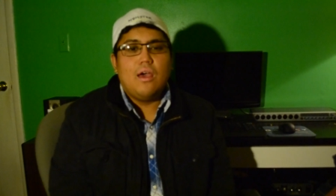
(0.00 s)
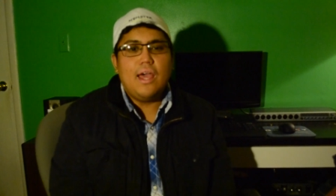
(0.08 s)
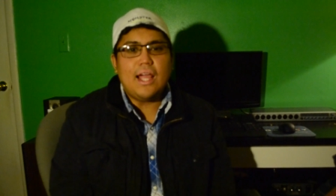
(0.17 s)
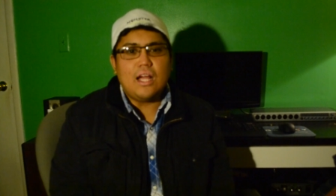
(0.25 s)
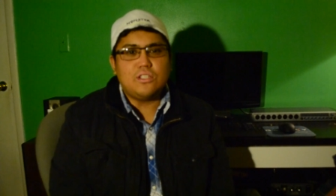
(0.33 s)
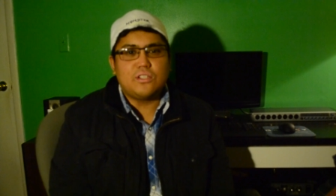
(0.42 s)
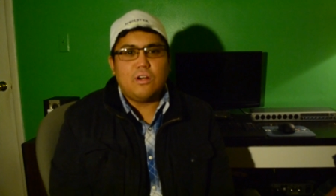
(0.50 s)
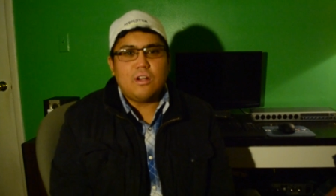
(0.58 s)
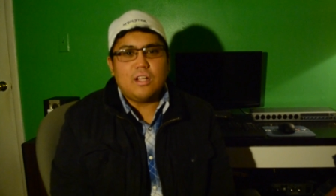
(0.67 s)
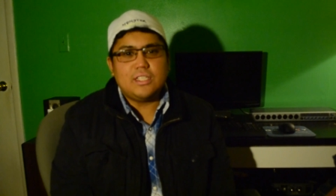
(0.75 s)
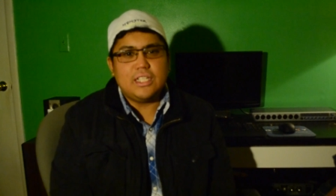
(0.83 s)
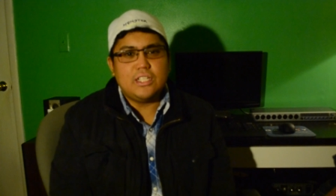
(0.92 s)
Hey guys, what's going
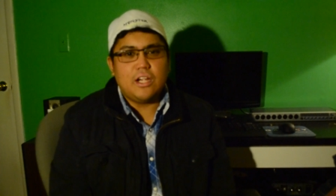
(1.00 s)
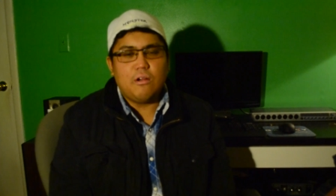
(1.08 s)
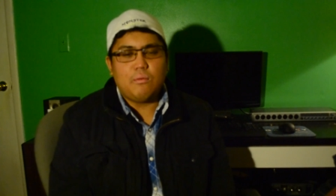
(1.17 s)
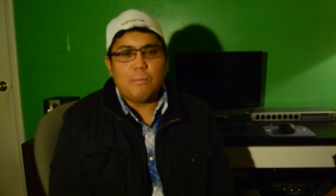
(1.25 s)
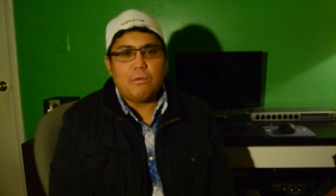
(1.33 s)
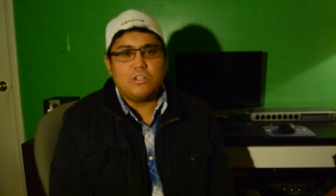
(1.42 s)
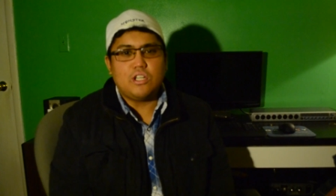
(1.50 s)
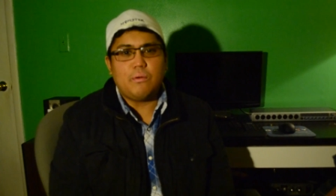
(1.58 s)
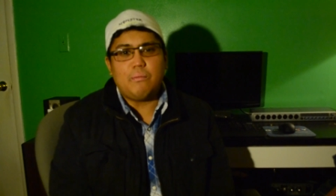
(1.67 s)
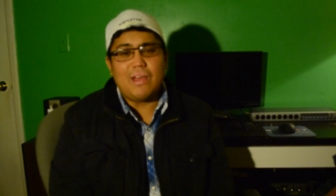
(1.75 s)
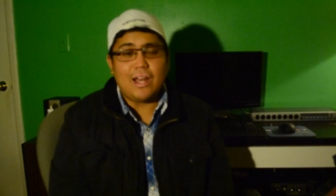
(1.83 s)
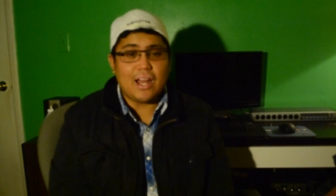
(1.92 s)
on? It's DJ here with my bro
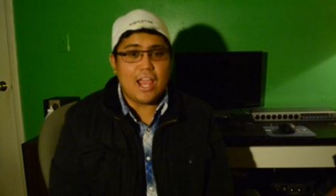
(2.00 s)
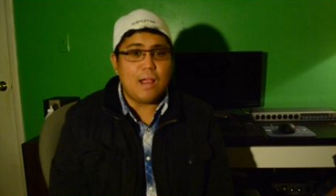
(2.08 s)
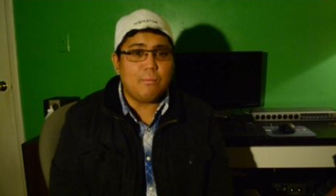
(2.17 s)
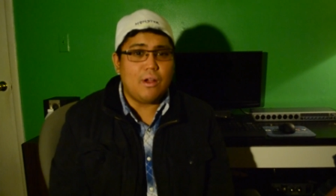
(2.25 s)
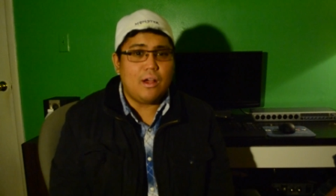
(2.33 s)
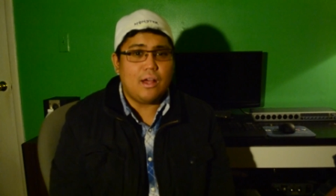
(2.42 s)
Jeremy, man, on camera.